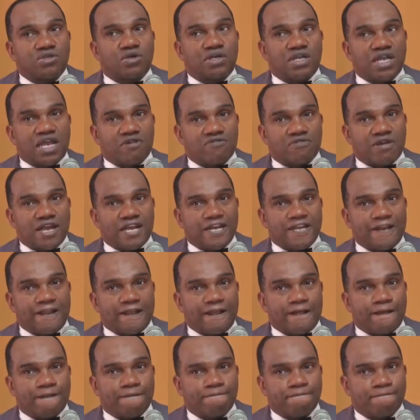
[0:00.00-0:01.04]
on that right
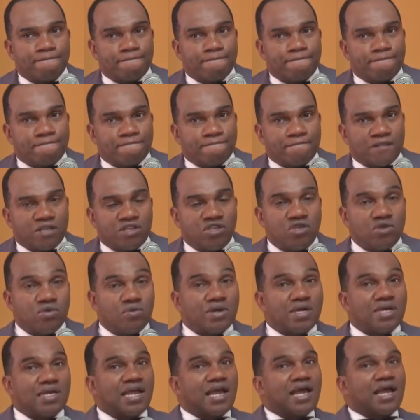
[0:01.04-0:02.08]
now?
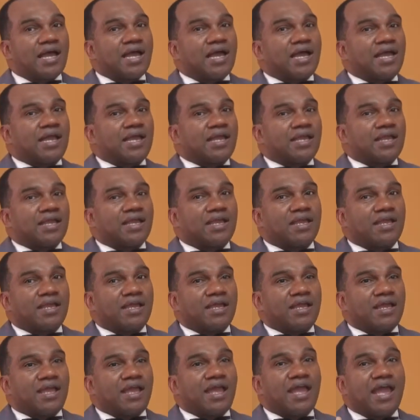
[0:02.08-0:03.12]
You and I
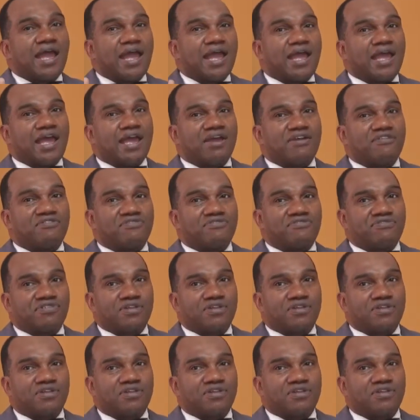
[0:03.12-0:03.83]
have